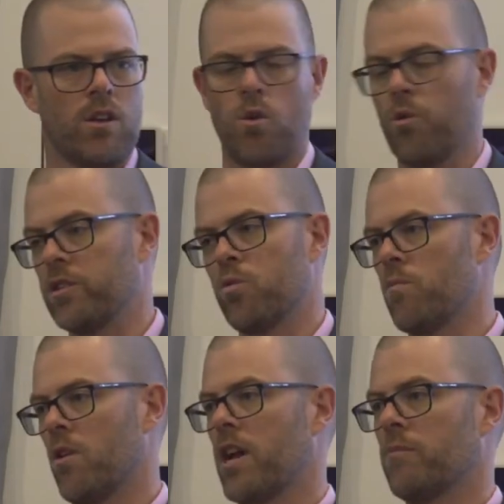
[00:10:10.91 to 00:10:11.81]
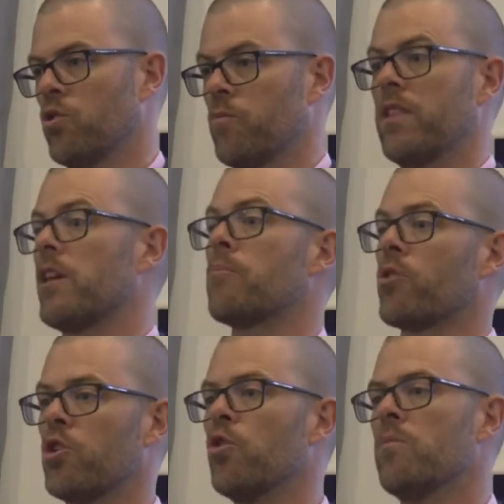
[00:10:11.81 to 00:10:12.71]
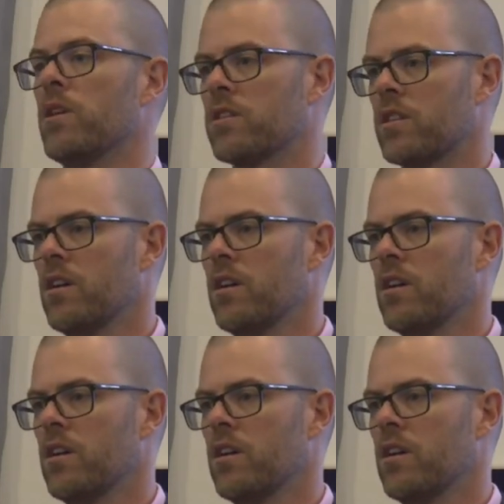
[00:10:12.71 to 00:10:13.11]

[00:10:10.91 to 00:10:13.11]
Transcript: Northeast Water might come and talk about their procurement.